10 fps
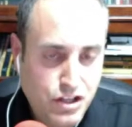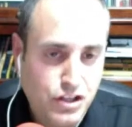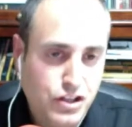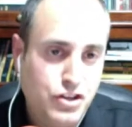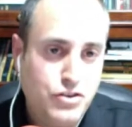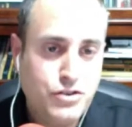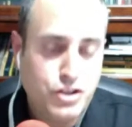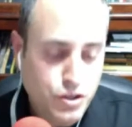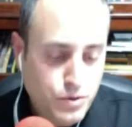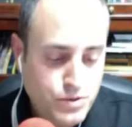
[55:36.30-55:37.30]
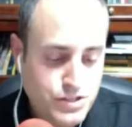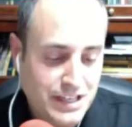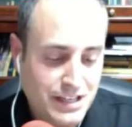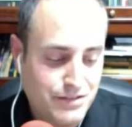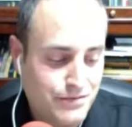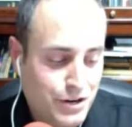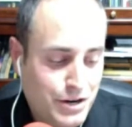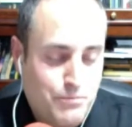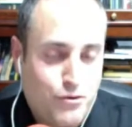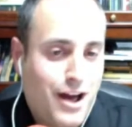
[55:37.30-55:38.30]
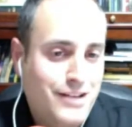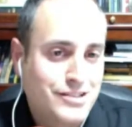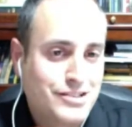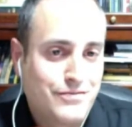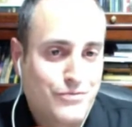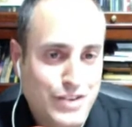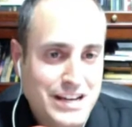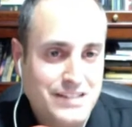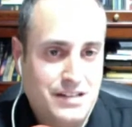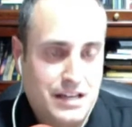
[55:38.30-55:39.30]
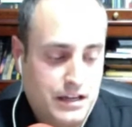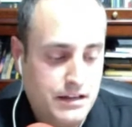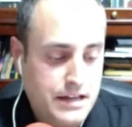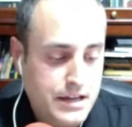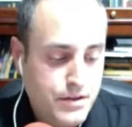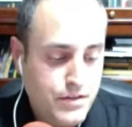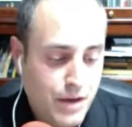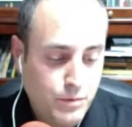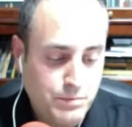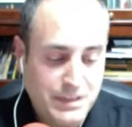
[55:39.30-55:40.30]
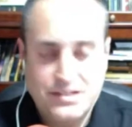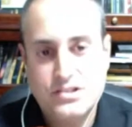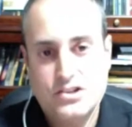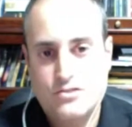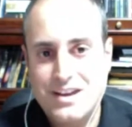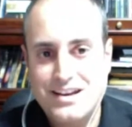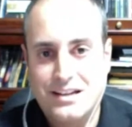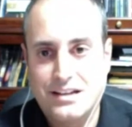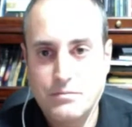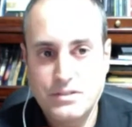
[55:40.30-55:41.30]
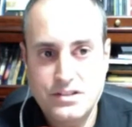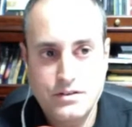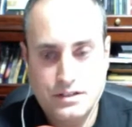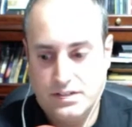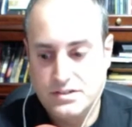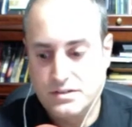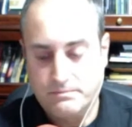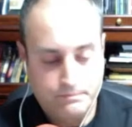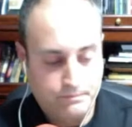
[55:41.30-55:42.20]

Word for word: you're using the very process of reasoning that would be discredited in materialism.